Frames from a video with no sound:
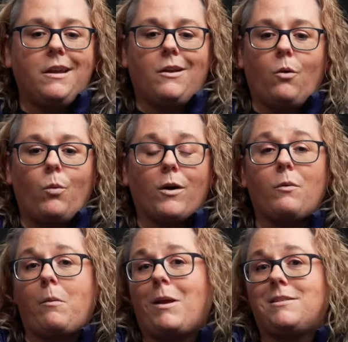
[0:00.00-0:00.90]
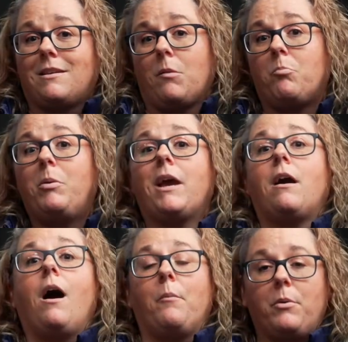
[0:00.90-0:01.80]
you know, where do I basically pick
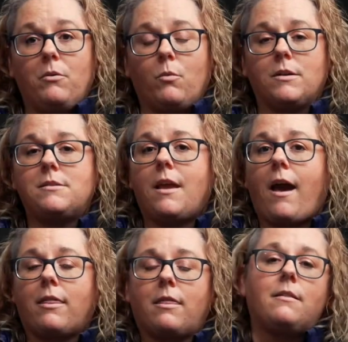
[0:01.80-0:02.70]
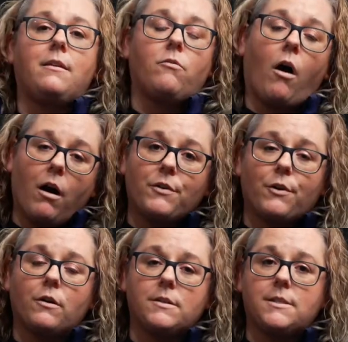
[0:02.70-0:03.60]
up where does the athlete leave off in
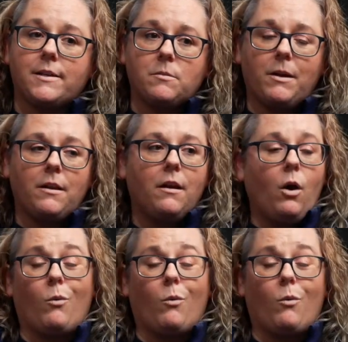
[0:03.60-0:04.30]
her assessment?